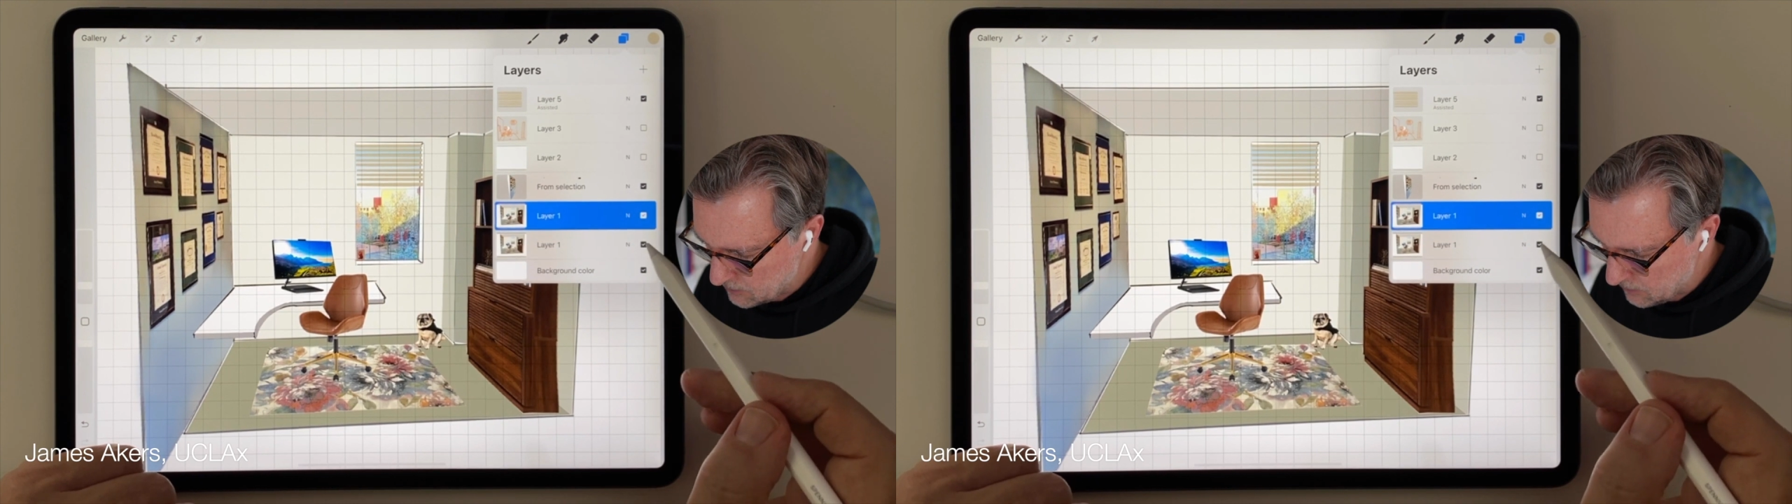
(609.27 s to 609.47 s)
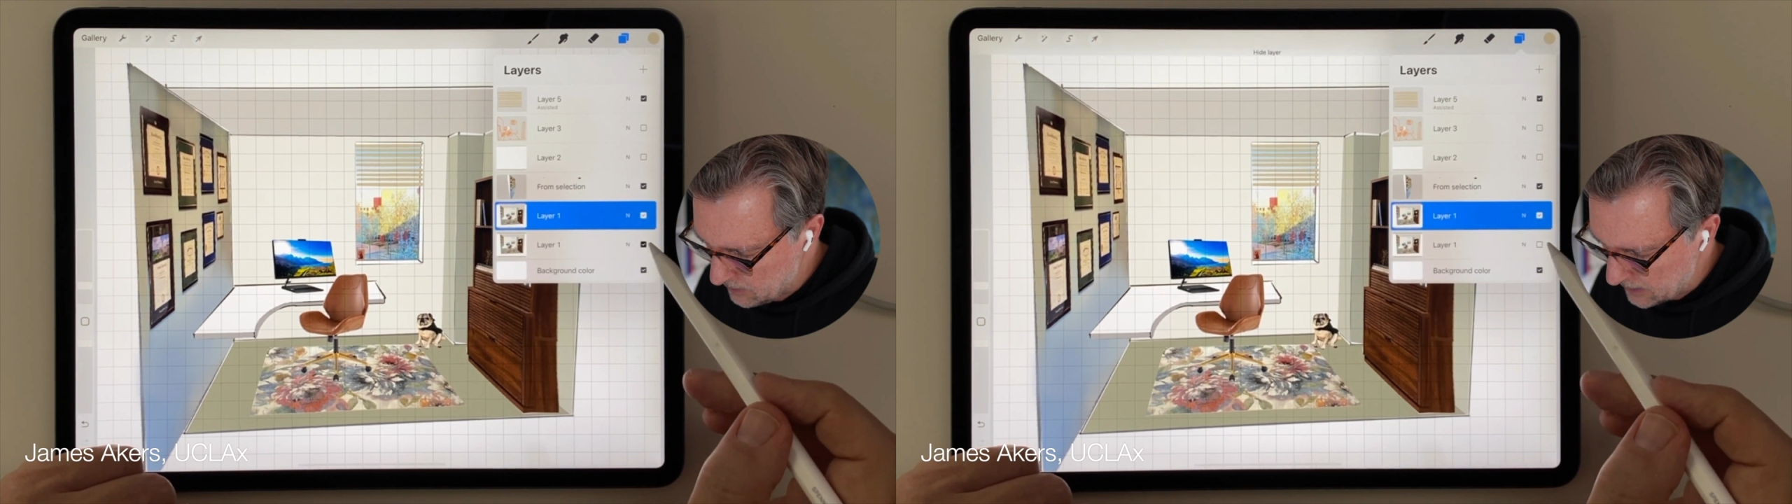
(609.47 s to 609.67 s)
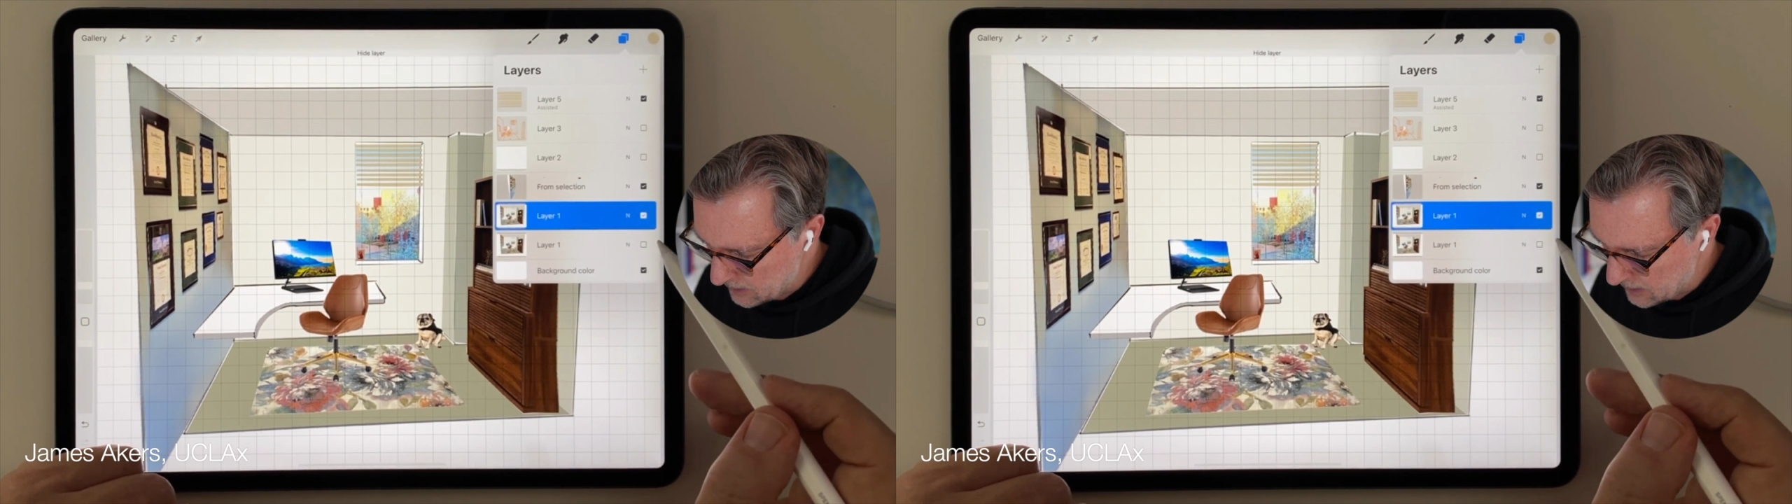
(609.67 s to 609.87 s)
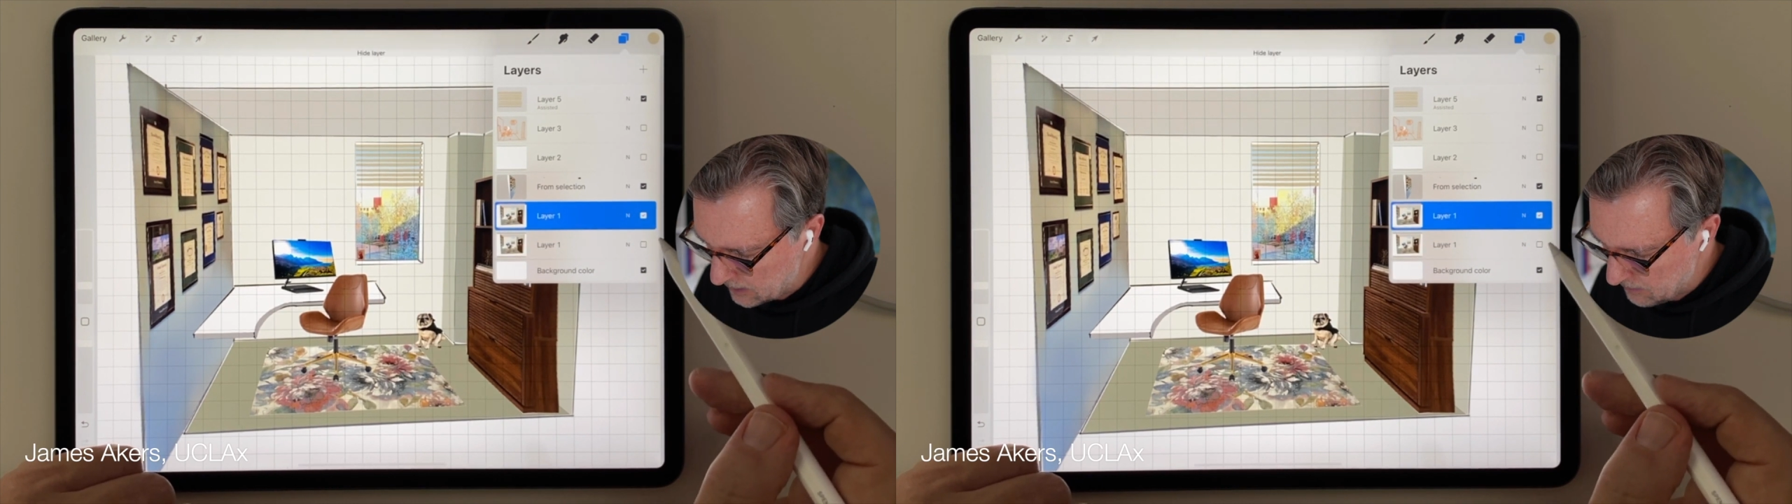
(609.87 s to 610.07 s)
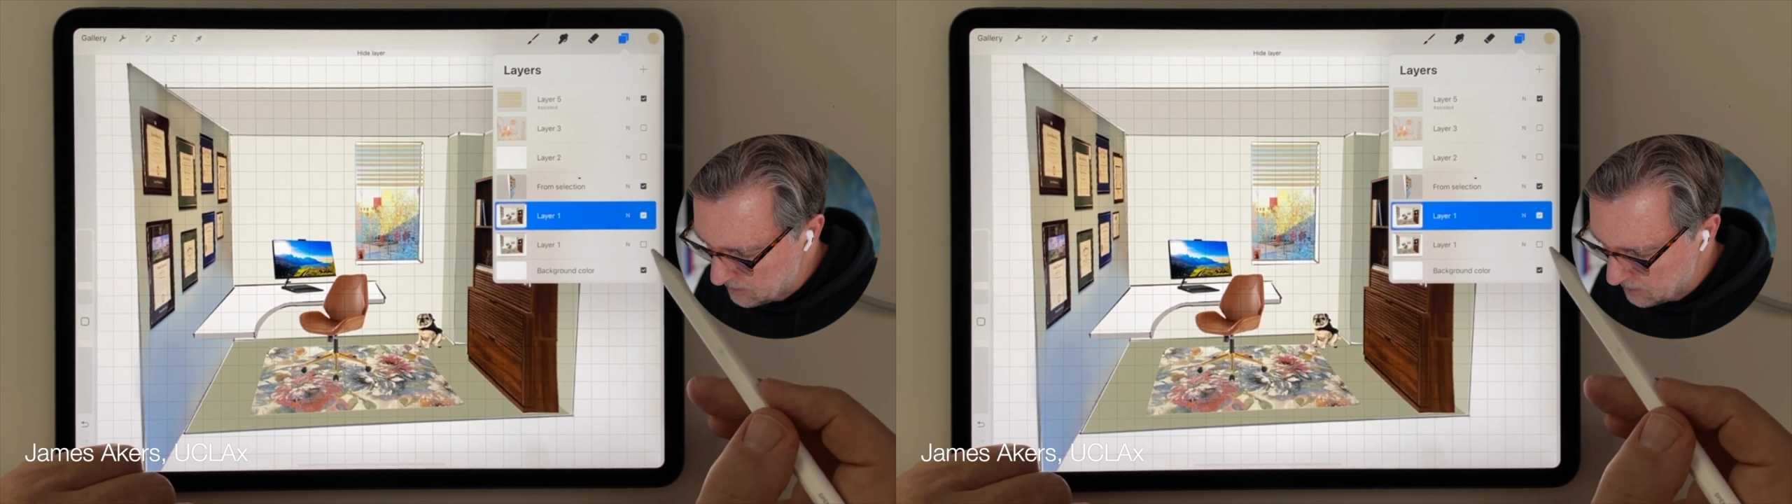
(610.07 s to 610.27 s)
turn
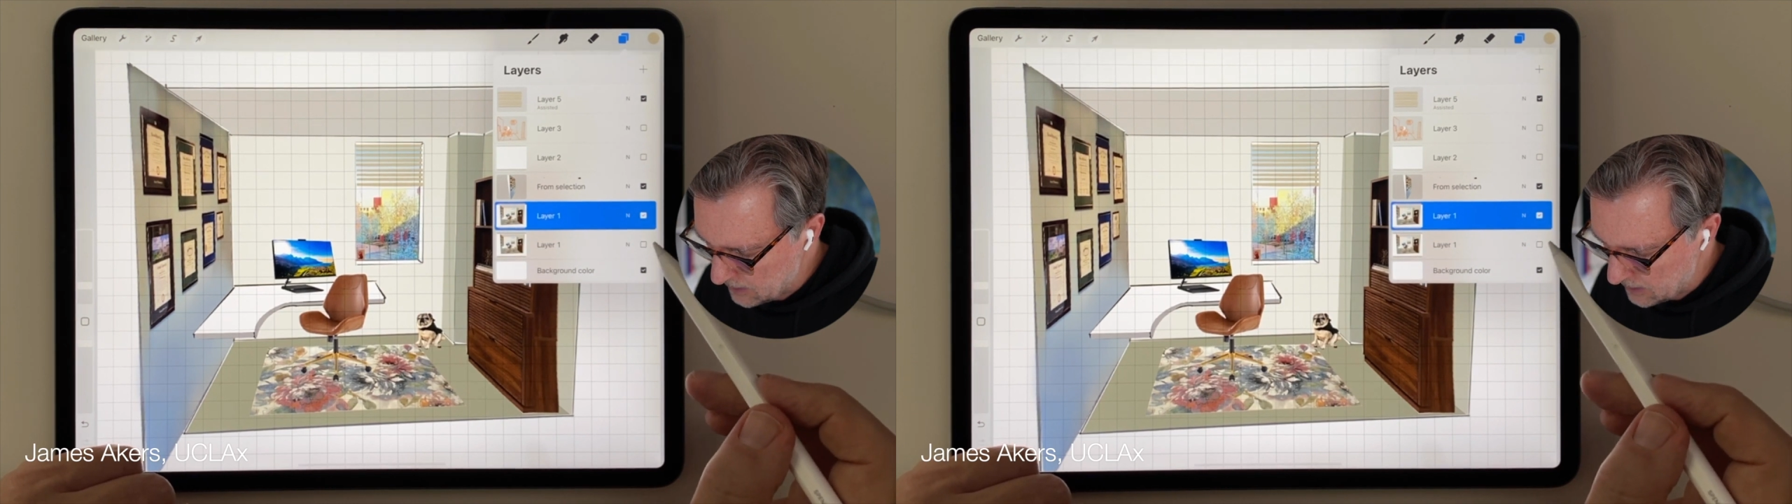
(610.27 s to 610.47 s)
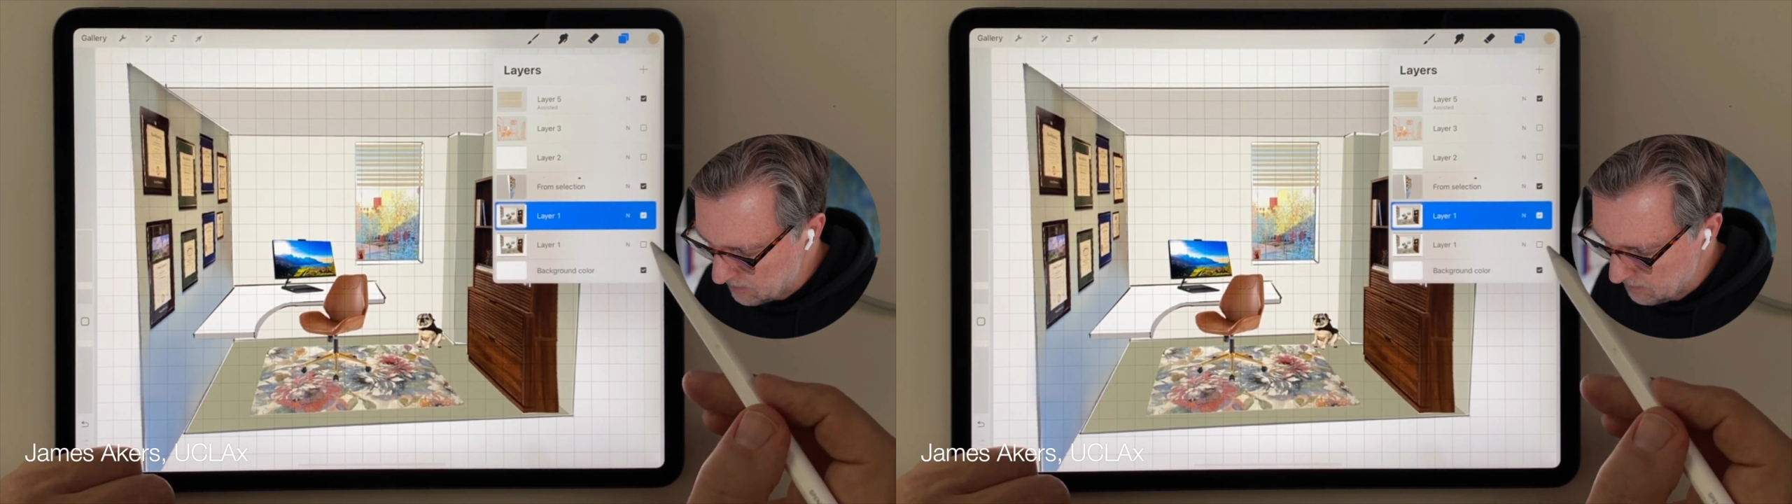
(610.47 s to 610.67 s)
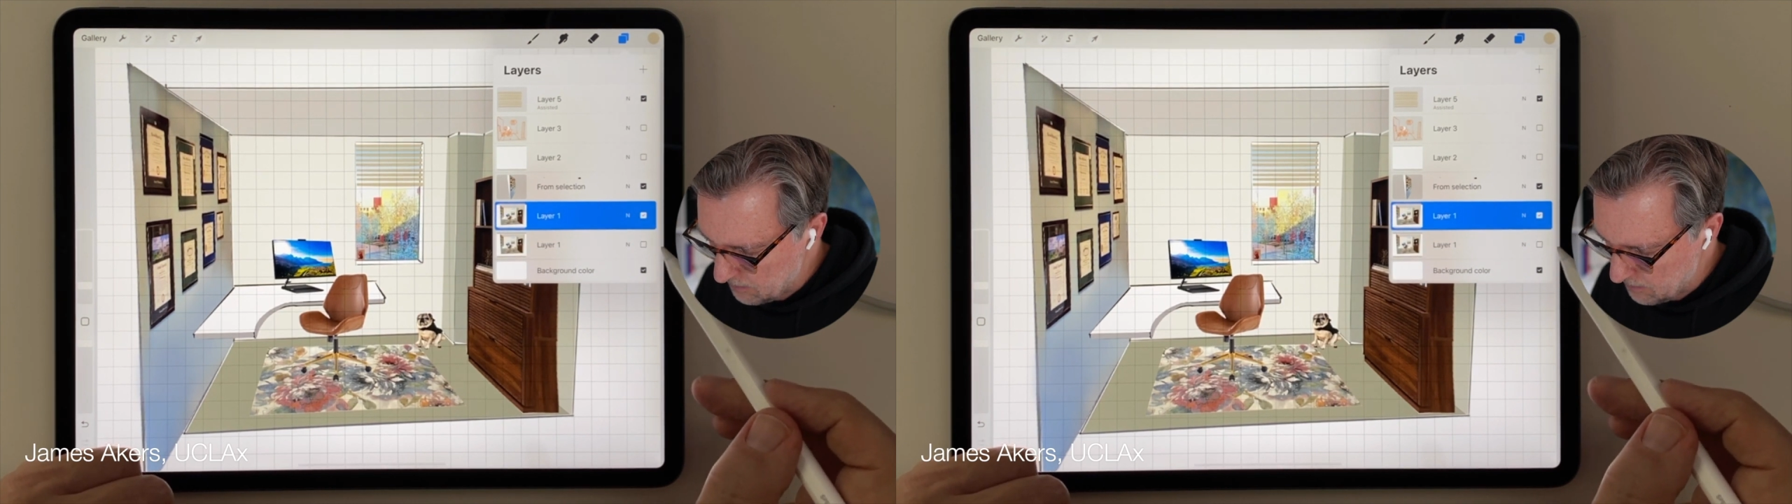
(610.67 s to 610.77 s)
that